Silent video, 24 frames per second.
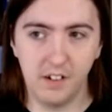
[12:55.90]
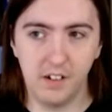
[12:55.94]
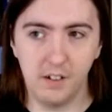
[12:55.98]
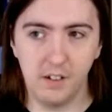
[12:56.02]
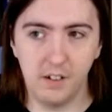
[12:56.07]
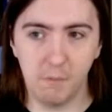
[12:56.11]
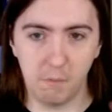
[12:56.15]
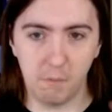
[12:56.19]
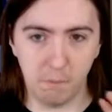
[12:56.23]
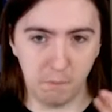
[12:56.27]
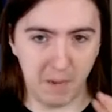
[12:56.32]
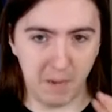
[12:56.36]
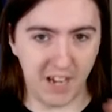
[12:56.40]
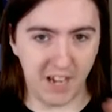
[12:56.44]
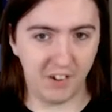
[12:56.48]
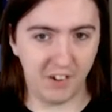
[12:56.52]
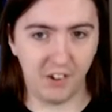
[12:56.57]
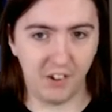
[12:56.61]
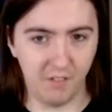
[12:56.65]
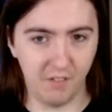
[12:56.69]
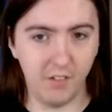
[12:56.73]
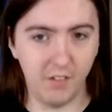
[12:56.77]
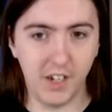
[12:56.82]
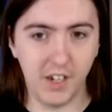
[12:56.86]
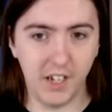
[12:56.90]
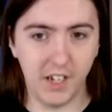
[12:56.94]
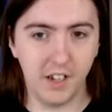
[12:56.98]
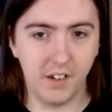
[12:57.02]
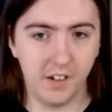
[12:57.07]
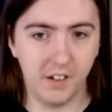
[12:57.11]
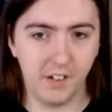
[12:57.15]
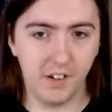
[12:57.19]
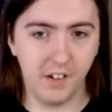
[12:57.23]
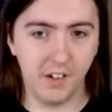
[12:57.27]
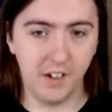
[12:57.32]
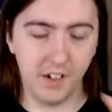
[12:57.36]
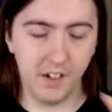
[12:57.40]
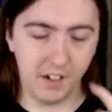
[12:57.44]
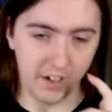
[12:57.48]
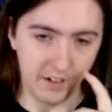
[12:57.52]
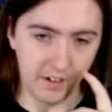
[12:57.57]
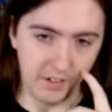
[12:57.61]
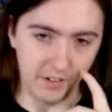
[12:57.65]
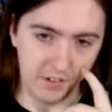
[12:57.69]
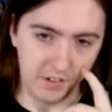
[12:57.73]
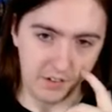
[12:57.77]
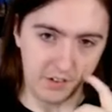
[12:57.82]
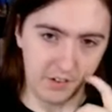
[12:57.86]
Massively. You
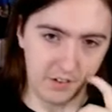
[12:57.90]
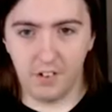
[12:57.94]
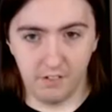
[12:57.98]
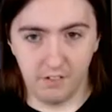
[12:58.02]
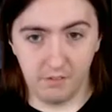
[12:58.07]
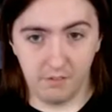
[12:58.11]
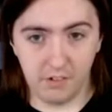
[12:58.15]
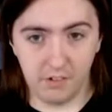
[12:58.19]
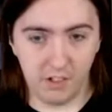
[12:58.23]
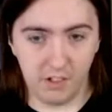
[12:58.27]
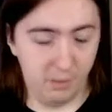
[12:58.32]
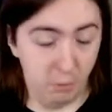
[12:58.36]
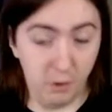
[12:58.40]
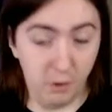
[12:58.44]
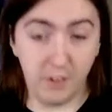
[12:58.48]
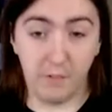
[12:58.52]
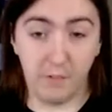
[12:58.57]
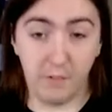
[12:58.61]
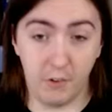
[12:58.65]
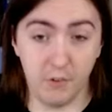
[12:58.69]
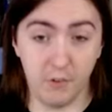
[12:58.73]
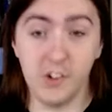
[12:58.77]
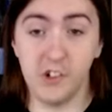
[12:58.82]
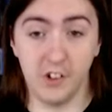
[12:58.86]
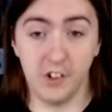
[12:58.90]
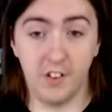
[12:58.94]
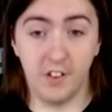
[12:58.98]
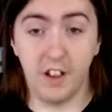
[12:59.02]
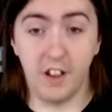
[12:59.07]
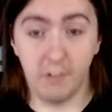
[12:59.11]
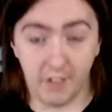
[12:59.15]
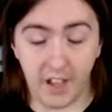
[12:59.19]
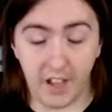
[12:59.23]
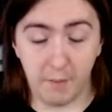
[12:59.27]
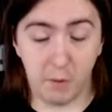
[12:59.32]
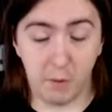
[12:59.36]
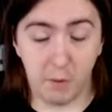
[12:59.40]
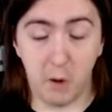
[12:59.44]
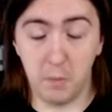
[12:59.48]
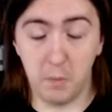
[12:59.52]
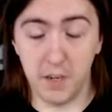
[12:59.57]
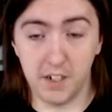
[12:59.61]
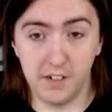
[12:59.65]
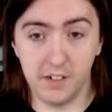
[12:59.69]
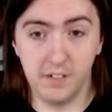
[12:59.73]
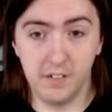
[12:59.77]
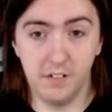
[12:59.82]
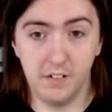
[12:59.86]
know, to the point of derision, they were that
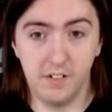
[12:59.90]
popular.